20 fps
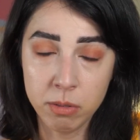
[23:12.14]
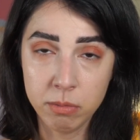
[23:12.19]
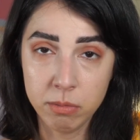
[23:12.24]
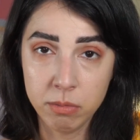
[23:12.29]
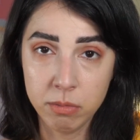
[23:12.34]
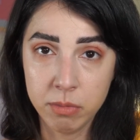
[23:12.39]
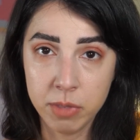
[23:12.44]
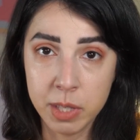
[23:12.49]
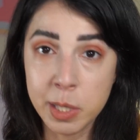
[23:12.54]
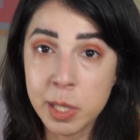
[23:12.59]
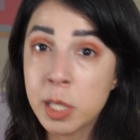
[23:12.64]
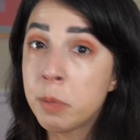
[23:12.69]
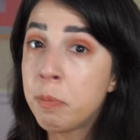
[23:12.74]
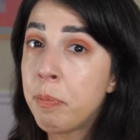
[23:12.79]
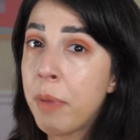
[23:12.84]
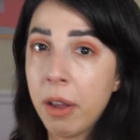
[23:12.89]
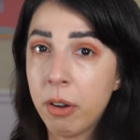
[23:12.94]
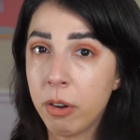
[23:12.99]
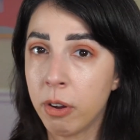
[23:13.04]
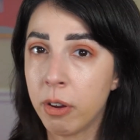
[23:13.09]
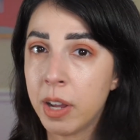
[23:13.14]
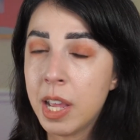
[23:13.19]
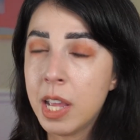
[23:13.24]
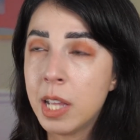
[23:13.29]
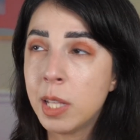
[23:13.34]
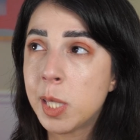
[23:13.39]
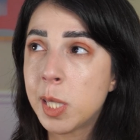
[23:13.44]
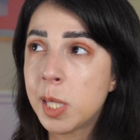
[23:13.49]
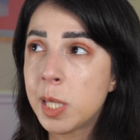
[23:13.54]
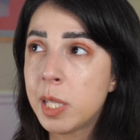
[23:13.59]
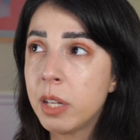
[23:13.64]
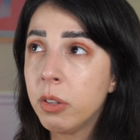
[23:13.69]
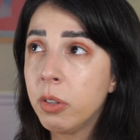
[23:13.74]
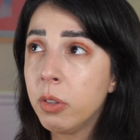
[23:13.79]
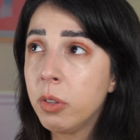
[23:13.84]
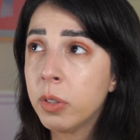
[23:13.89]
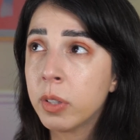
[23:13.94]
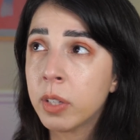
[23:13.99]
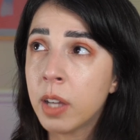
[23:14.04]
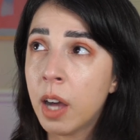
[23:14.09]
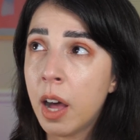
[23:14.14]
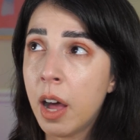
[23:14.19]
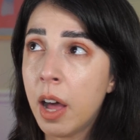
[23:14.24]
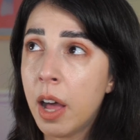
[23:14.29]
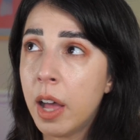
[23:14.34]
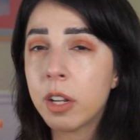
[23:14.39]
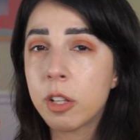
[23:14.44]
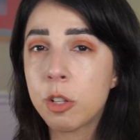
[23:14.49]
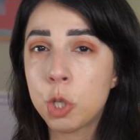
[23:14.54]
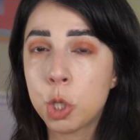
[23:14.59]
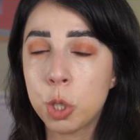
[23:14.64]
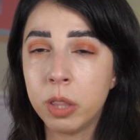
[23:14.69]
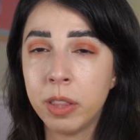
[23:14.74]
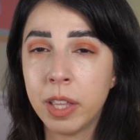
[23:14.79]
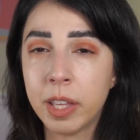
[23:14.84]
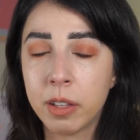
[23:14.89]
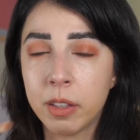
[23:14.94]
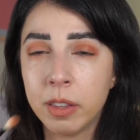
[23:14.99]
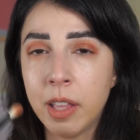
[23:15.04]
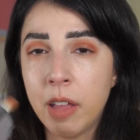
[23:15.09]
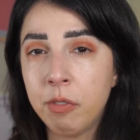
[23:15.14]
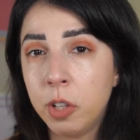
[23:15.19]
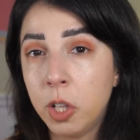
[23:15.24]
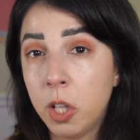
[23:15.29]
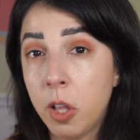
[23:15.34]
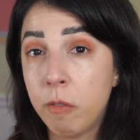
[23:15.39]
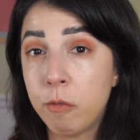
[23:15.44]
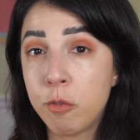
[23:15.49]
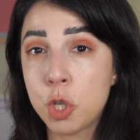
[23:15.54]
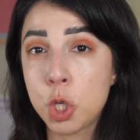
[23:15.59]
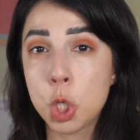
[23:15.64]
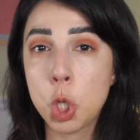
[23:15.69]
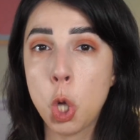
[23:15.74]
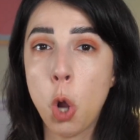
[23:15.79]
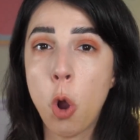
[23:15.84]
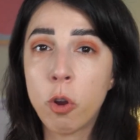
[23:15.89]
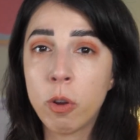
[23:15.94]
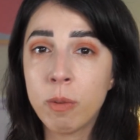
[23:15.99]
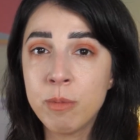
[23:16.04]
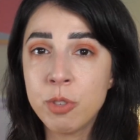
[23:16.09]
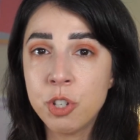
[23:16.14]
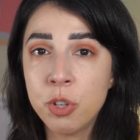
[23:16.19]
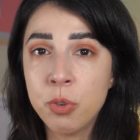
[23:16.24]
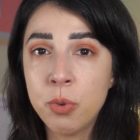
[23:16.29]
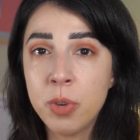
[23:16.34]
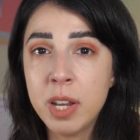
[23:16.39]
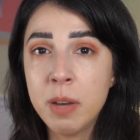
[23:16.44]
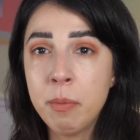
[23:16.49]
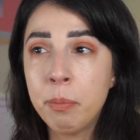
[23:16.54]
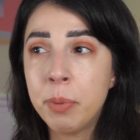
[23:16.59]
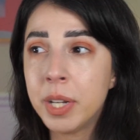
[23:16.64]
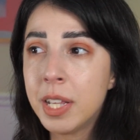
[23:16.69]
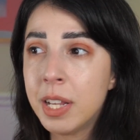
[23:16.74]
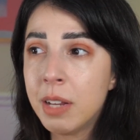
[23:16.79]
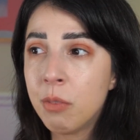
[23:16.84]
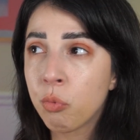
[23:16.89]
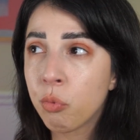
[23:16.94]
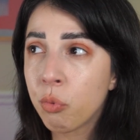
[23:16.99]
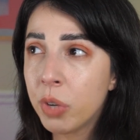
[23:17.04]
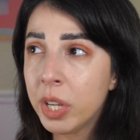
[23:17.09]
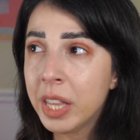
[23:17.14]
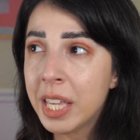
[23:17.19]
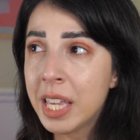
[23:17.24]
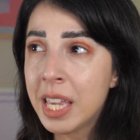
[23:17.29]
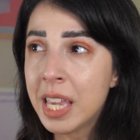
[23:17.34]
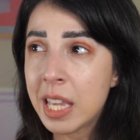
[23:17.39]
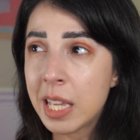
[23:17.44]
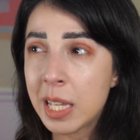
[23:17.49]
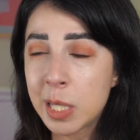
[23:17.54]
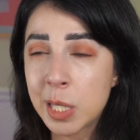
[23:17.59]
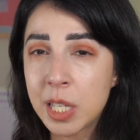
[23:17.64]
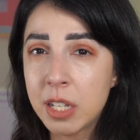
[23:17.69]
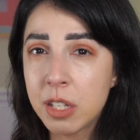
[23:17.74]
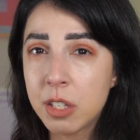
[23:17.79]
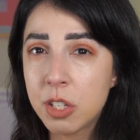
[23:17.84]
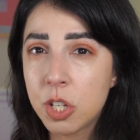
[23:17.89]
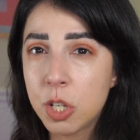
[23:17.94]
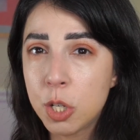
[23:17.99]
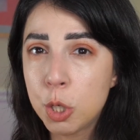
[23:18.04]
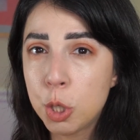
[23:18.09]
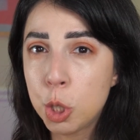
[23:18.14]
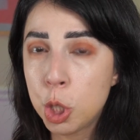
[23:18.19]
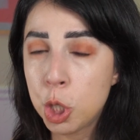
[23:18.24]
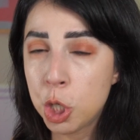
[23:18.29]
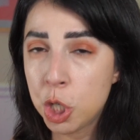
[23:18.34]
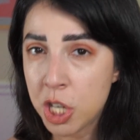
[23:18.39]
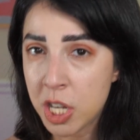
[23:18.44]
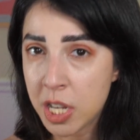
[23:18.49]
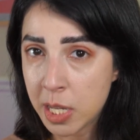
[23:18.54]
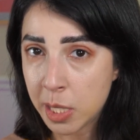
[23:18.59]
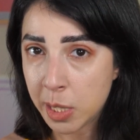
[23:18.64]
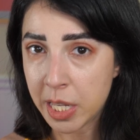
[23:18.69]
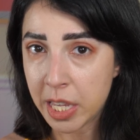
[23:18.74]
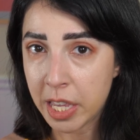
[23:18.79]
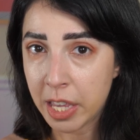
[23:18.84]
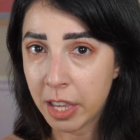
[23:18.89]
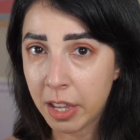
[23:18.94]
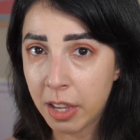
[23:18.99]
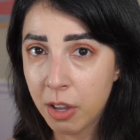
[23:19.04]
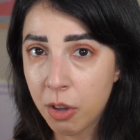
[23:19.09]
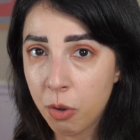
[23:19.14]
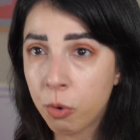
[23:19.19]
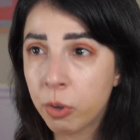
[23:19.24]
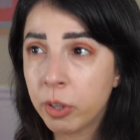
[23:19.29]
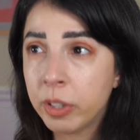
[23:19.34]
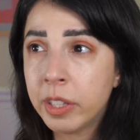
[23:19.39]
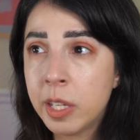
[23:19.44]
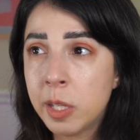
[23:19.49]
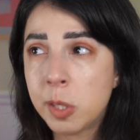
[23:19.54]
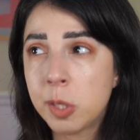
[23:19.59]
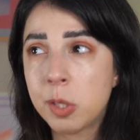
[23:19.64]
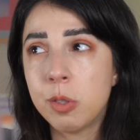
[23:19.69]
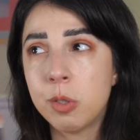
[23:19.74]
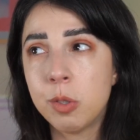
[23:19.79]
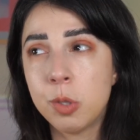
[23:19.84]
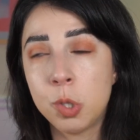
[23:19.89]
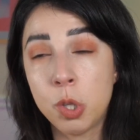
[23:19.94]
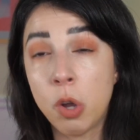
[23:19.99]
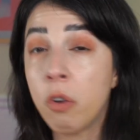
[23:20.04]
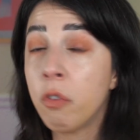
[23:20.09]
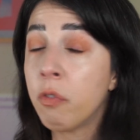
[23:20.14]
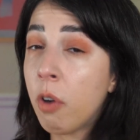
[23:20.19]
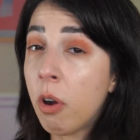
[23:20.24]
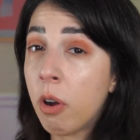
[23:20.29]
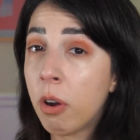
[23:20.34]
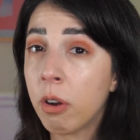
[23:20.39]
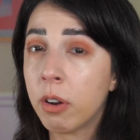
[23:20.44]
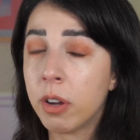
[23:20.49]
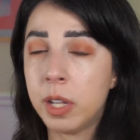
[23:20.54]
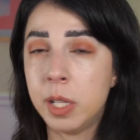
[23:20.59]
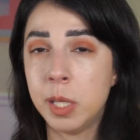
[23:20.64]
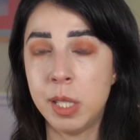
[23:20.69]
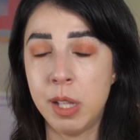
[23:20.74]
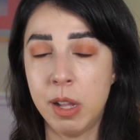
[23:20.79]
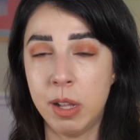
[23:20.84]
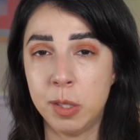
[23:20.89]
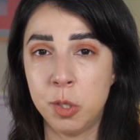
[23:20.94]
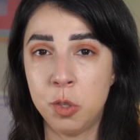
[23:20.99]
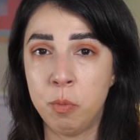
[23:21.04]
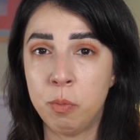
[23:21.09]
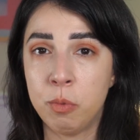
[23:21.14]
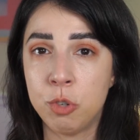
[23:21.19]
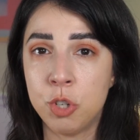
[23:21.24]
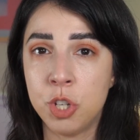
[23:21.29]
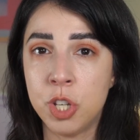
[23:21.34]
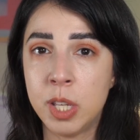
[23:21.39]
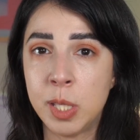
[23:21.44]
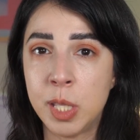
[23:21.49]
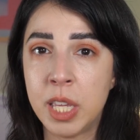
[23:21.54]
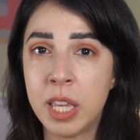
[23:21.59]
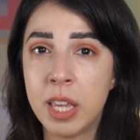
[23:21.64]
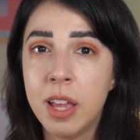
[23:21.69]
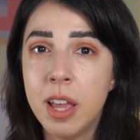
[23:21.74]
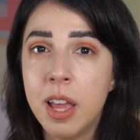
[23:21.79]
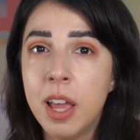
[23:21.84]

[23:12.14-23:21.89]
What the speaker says: This is better. It's still got like a level of charm to it, but it really isn't cheesy, or at least so far it's not super cheesy.